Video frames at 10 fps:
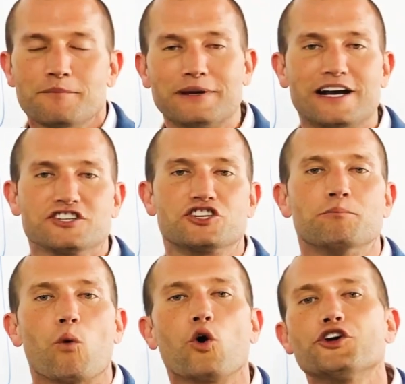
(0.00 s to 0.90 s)
because the
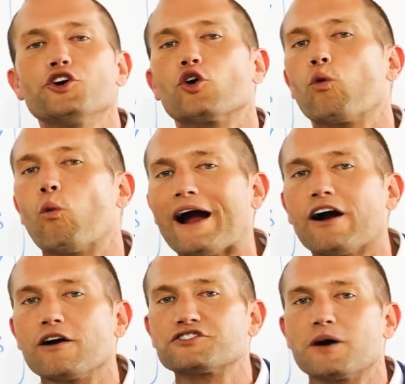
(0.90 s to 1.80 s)
more you're
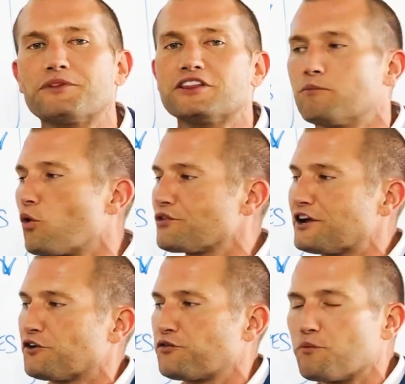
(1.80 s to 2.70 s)
aware of something, the more that
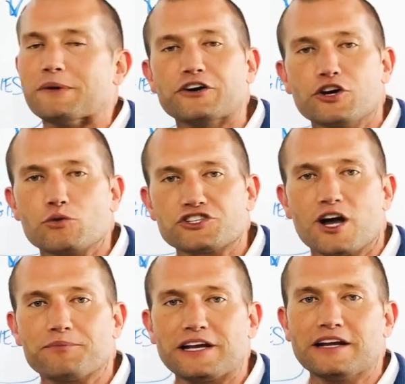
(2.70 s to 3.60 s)
you're familiar with
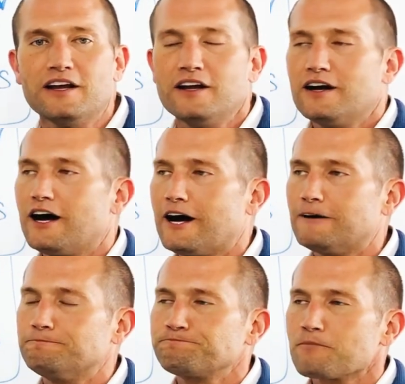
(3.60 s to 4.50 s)
something,
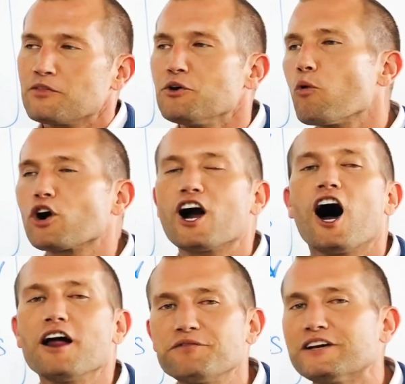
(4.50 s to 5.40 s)
um, the more
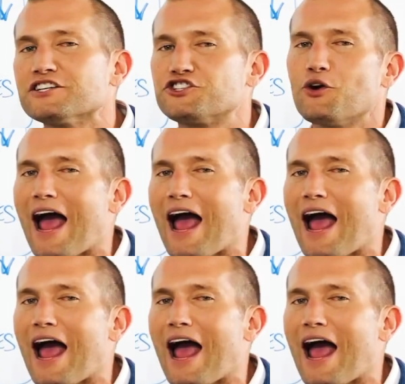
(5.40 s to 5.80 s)
confidence you